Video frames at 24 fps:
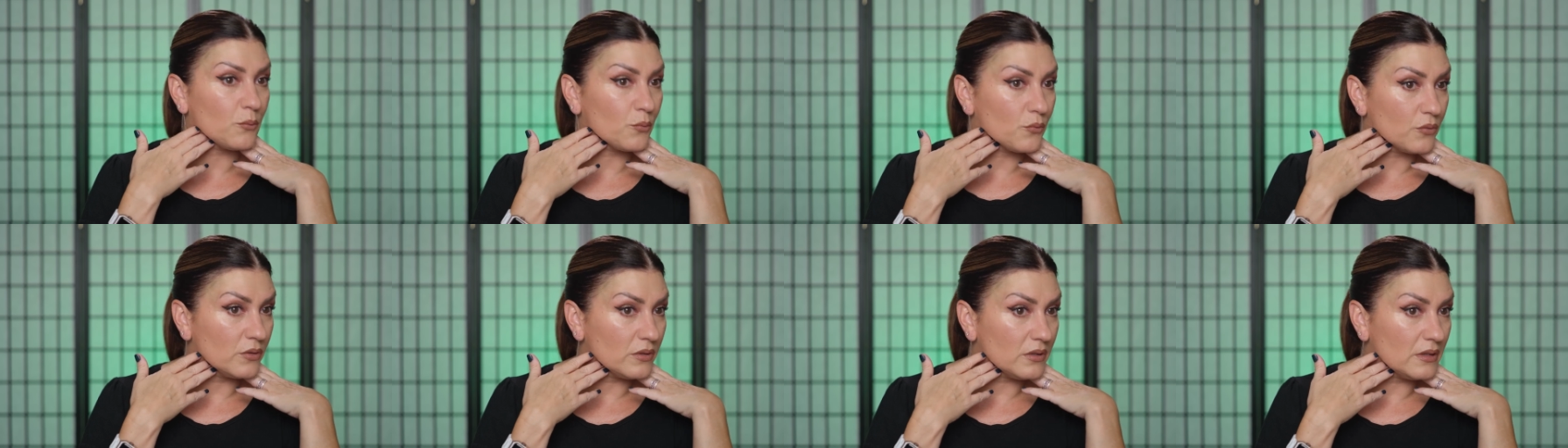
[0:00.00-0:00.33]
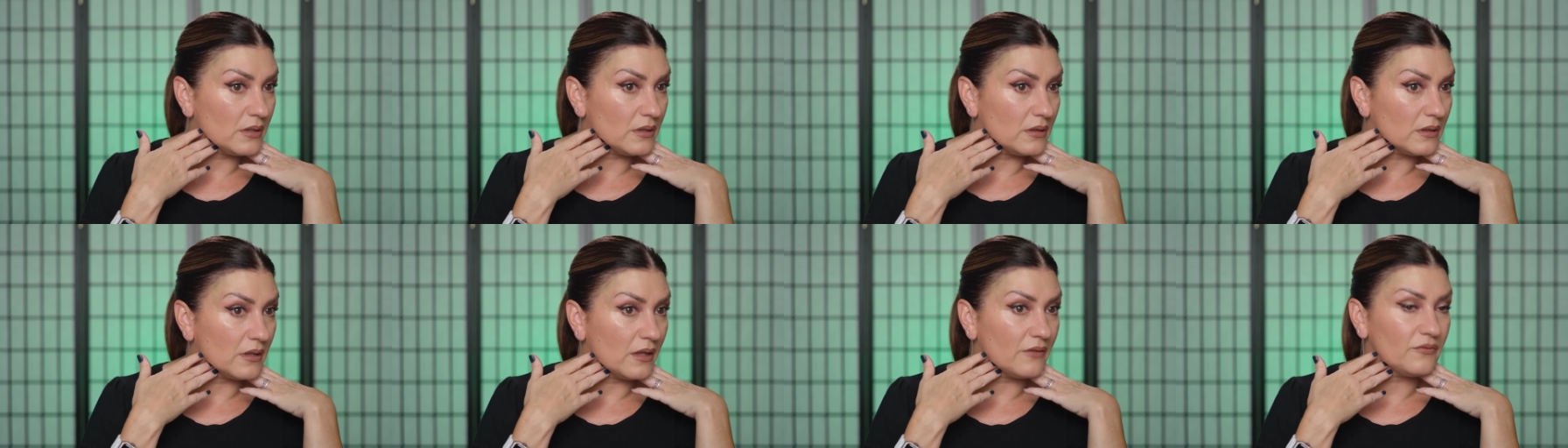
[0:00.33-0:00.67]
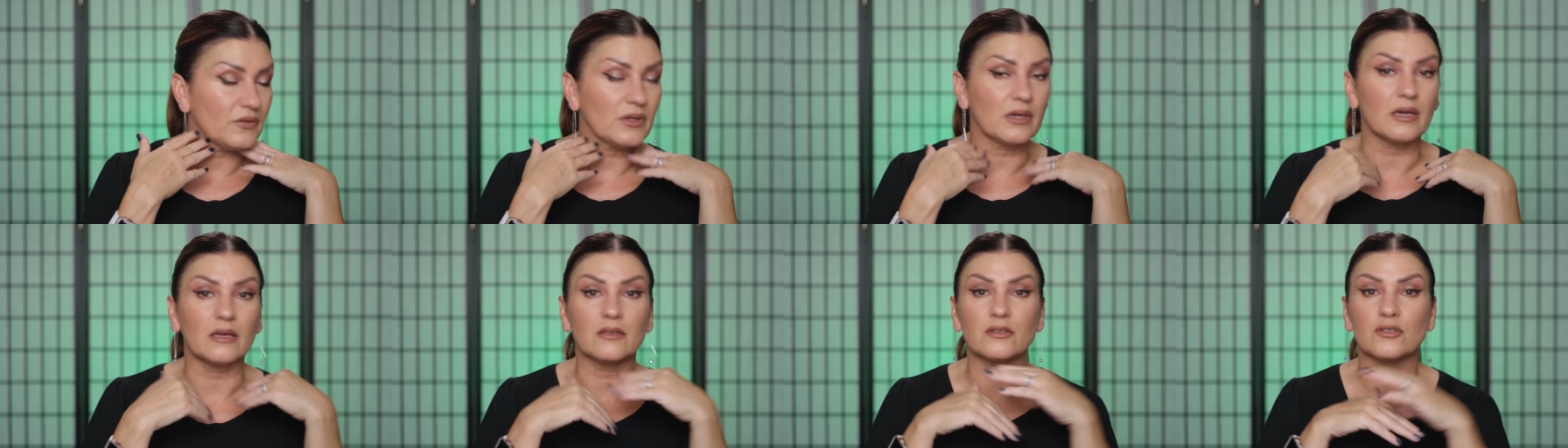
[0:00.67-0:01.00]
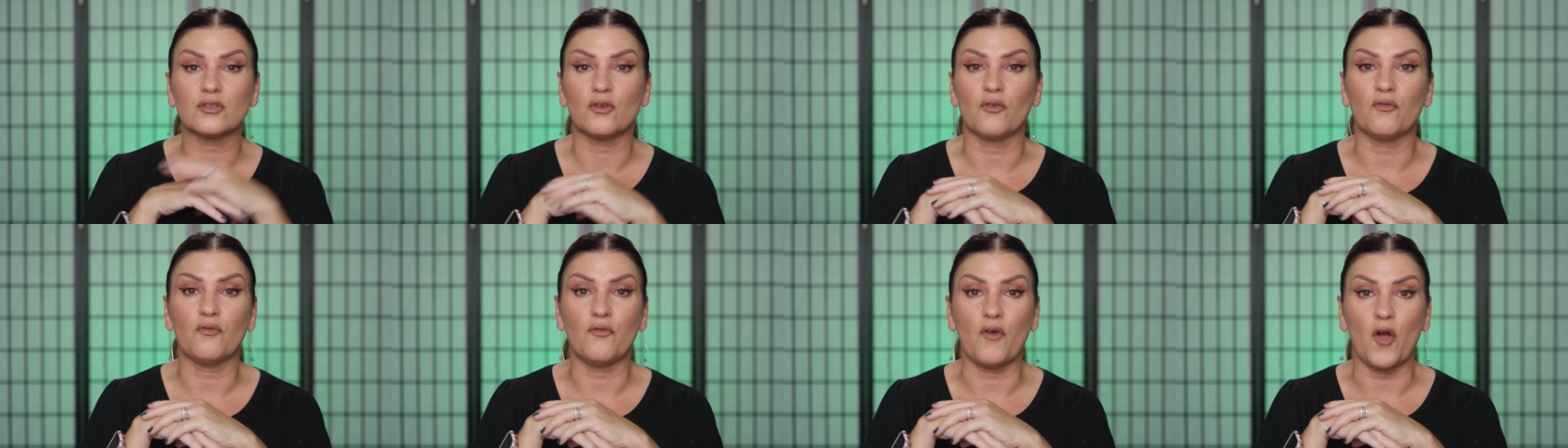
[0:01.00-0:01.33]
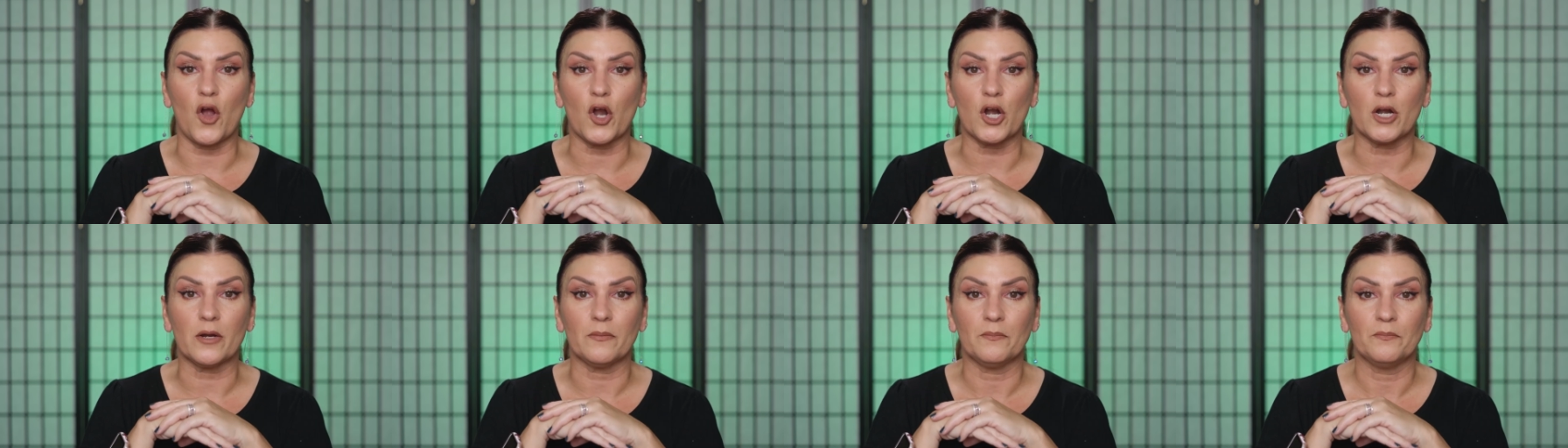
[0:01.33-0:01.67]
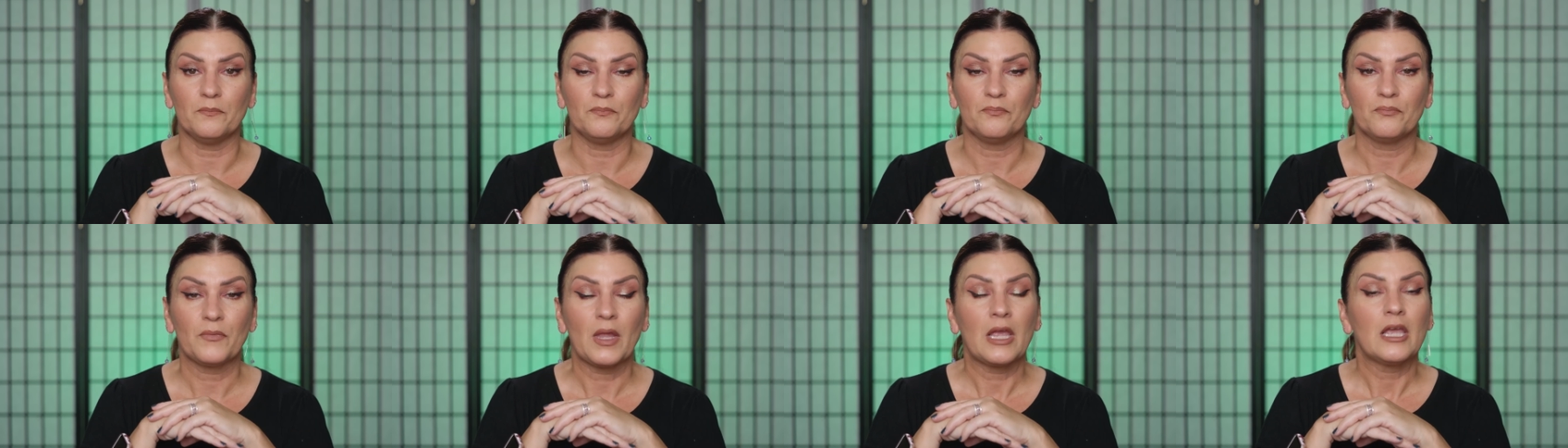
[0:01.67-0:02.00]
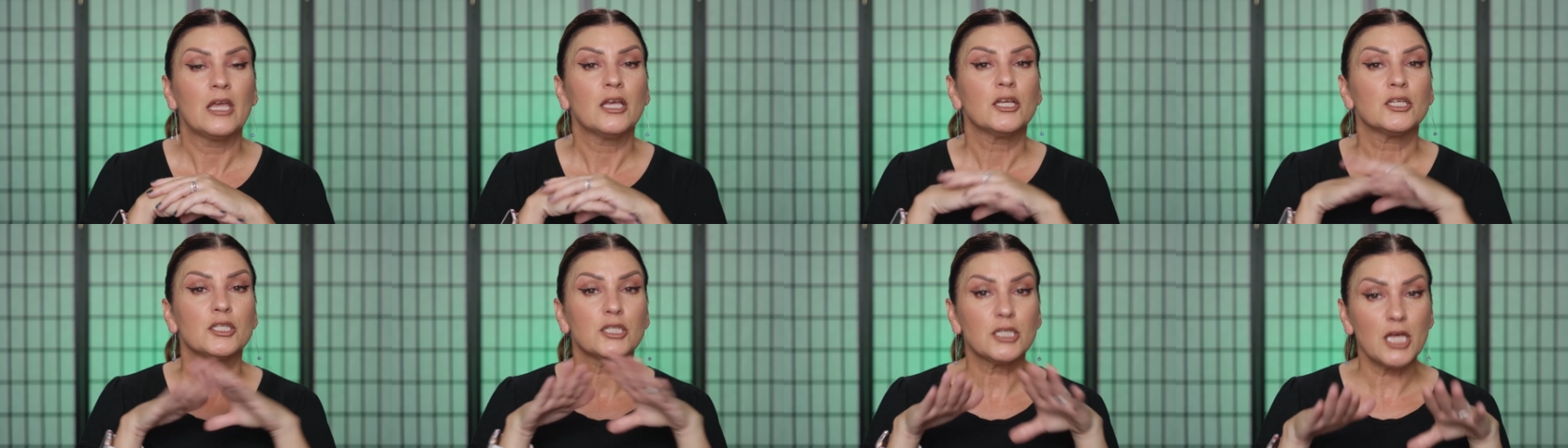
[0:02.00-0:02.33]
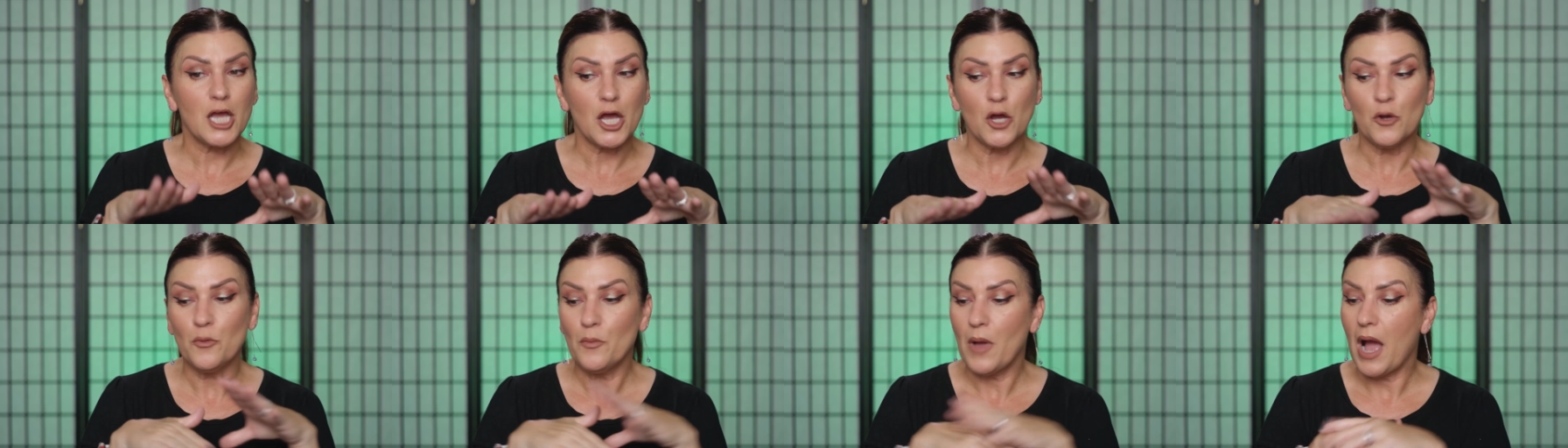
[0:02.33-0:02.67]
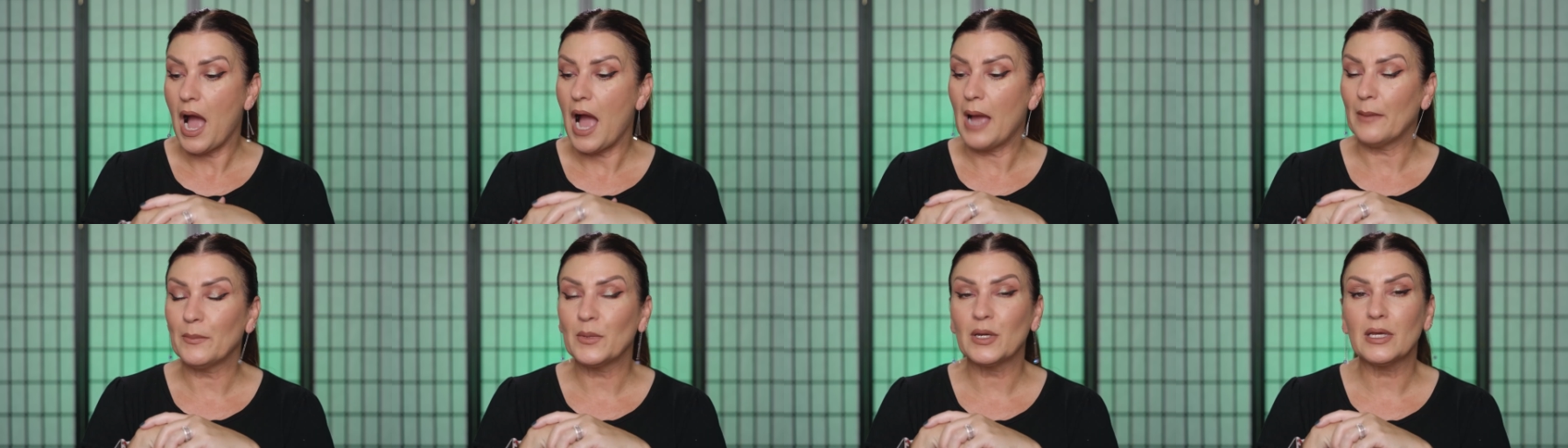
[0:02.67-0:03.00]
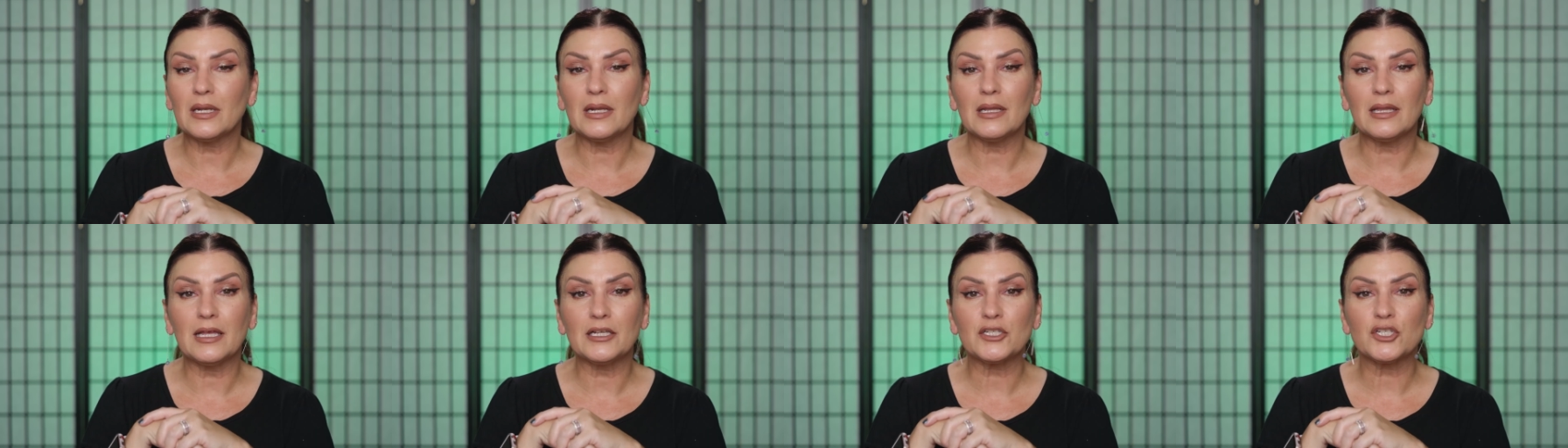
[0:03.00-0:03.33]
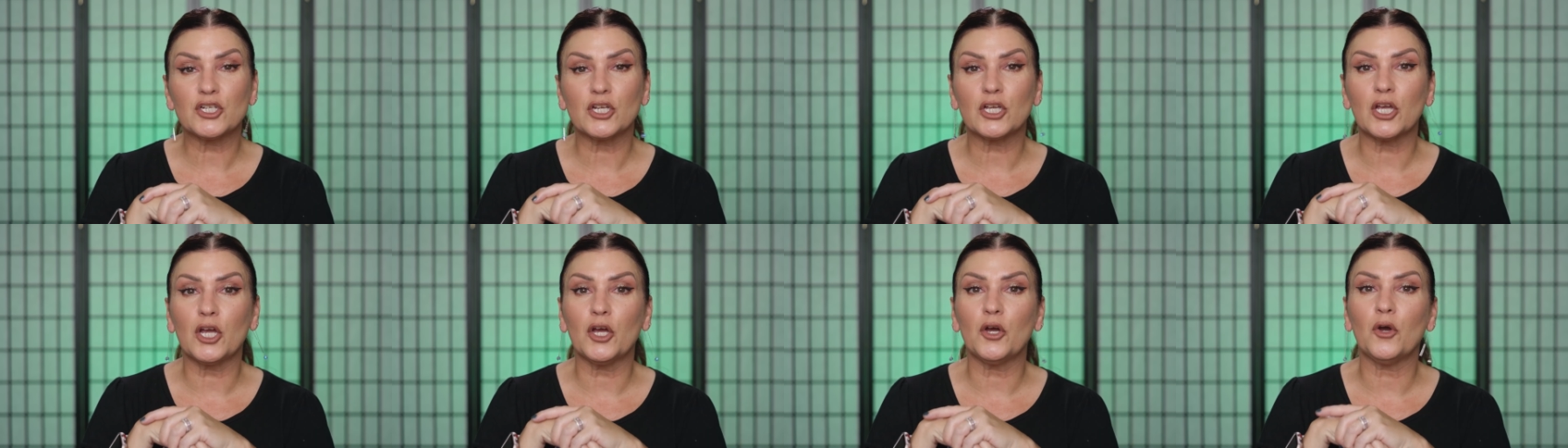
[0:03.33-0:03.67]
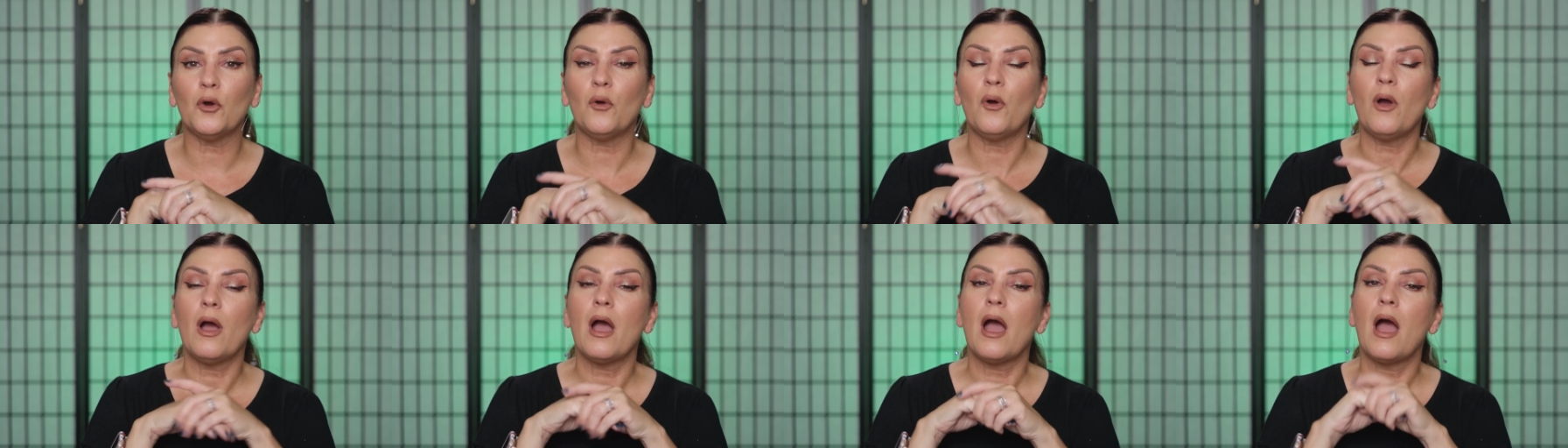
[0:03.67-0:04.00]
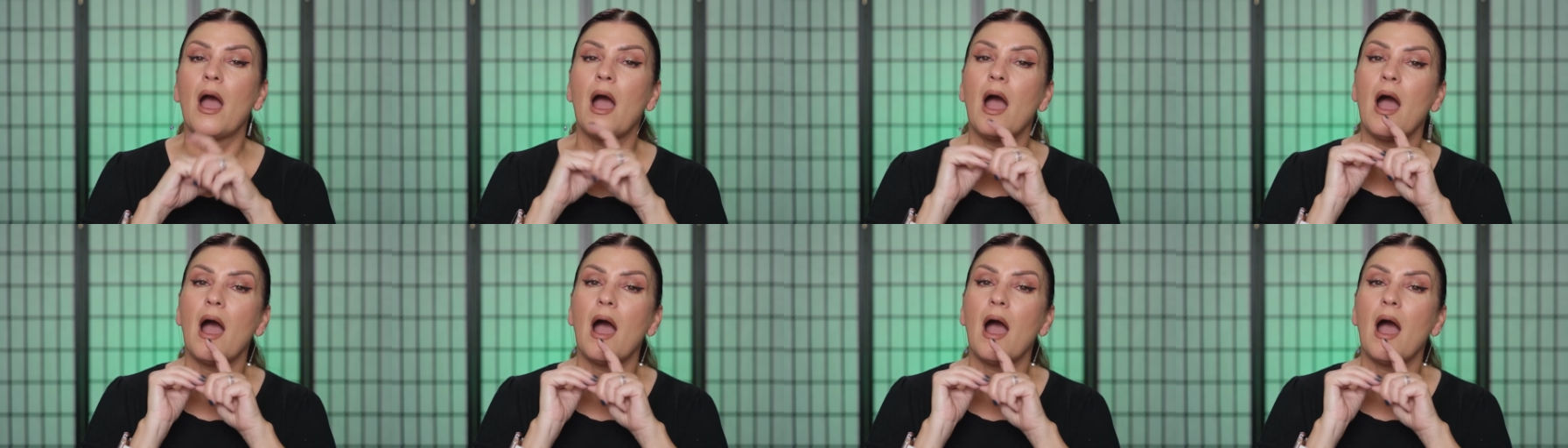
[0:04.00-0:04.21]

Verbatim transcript: I'm really loving it so far. So I'm gonna let you go.